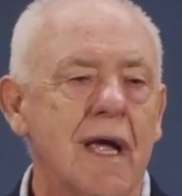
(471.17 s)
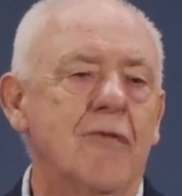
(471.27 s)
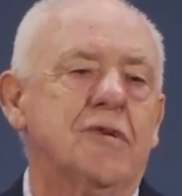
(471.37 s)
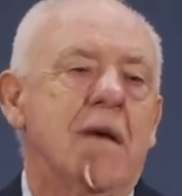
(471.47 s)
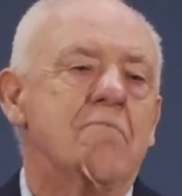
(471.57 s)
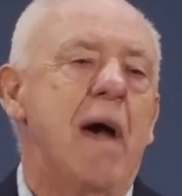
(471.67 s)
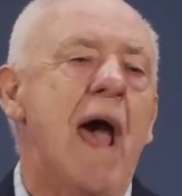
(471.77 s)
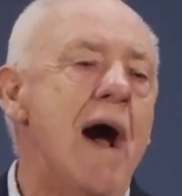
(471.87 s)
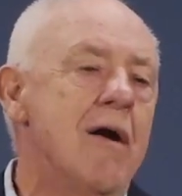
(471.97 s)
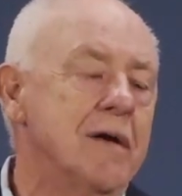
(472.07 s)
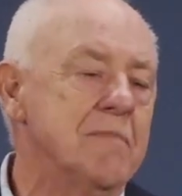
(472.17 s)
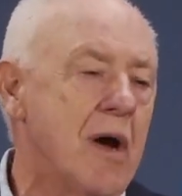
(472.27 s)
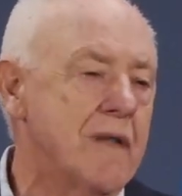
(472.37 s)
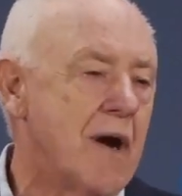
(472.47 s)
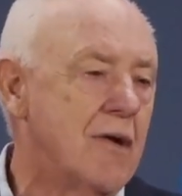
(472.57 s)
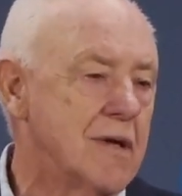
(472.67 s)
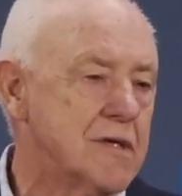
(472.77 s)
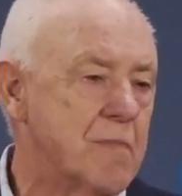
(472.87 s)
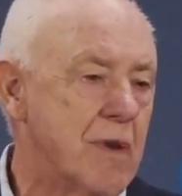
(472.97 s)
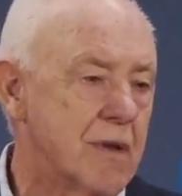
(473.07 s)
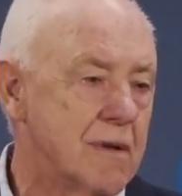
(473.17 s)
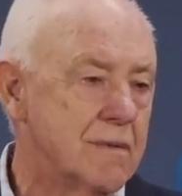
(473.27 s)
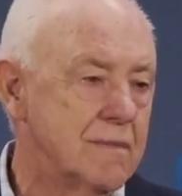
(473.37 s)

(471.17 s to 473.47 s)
it was empowered by the Holy Spirit.